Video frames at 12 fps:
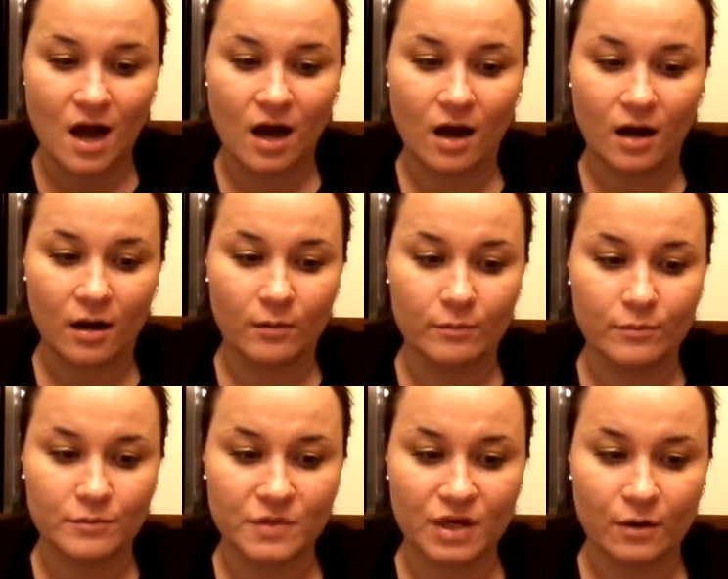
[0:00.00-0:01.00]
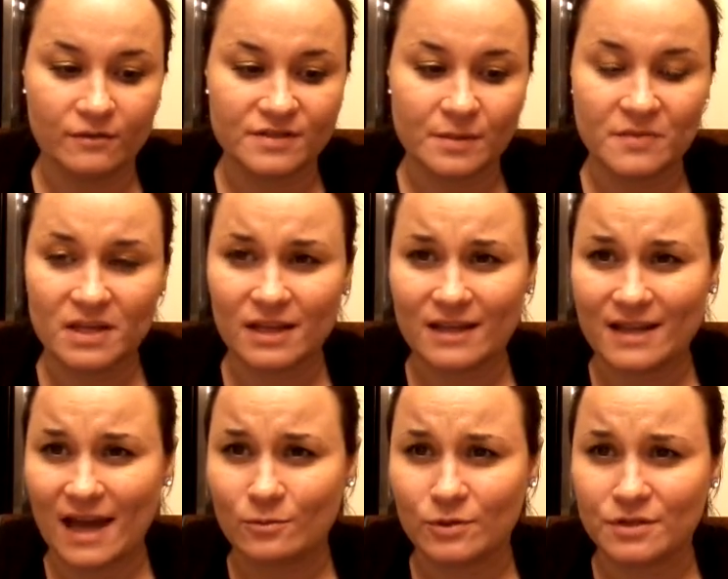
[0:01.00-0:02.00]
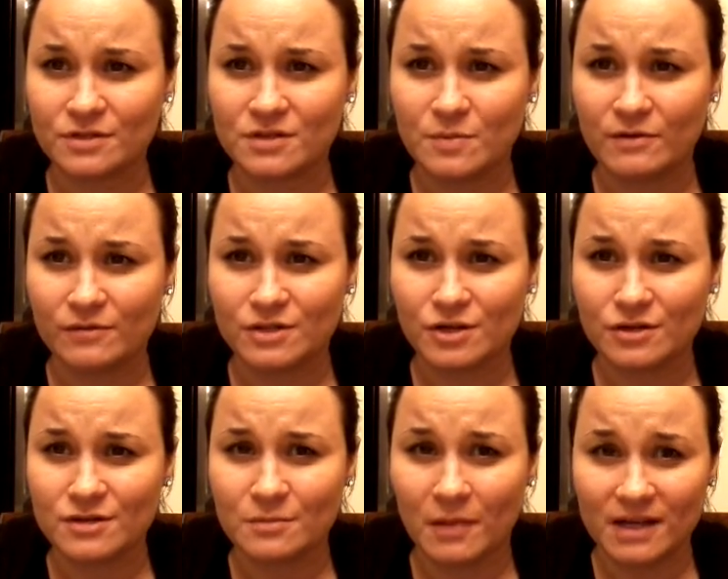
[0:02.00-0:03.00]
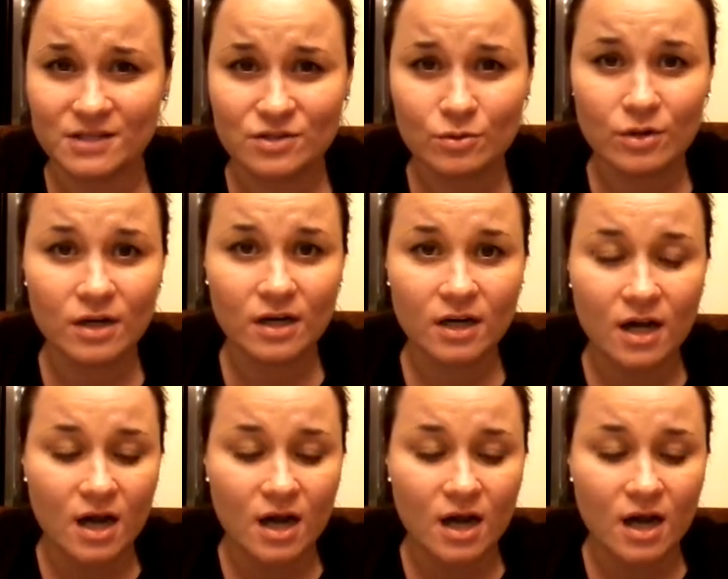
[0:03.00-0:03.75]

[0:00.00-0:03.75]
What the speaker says: If something like that were to be returned to my store